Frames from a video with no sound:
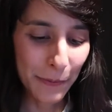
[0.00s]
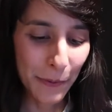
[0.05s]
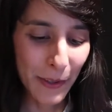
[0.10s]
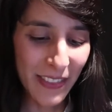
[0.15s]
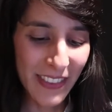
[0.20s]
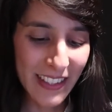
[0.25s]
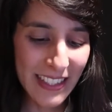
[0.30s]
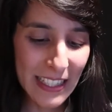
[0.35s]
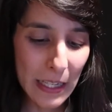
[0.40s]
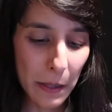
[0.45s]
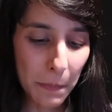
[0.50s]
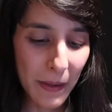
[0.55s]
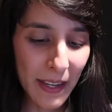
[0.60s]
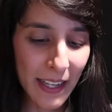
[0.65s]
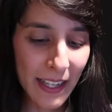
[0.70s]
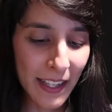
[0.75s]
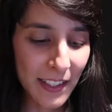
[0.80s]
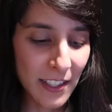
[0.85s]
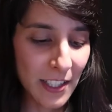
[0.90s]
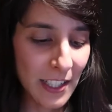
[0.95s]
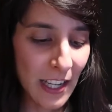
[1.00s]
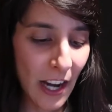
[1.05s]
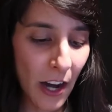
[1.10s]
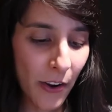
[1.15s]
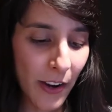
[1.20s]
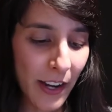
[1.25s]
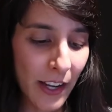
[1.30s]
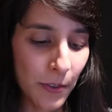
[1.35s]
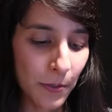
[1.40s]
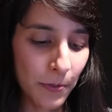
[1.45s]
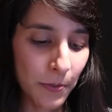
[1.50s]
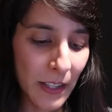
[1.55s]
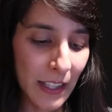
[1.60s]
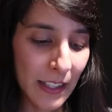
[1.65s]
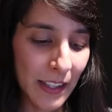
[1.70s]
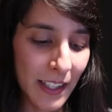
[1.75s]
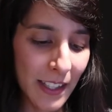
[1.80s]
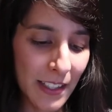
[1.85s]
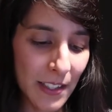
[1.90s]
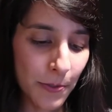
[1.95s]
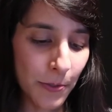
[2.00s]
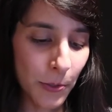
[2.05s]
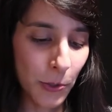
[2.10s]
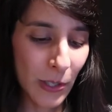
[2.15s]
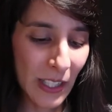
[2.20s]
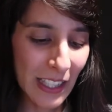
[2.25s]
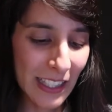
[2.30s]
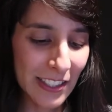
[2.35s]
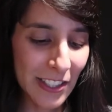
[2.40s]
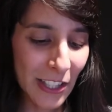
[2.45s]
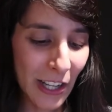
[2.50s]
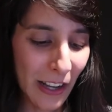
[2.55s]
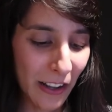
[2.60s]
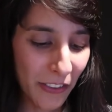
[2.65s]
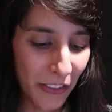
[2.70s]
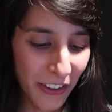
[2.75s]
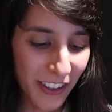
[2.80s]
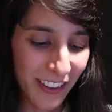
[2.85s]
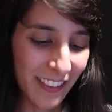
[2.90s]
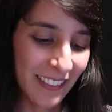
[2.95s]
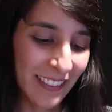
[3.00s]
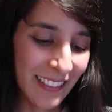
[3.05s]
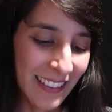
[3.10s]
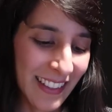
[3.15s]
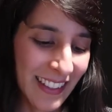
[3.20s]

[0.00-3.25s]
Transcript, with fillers: With the deepening and sharing of feelings for each other.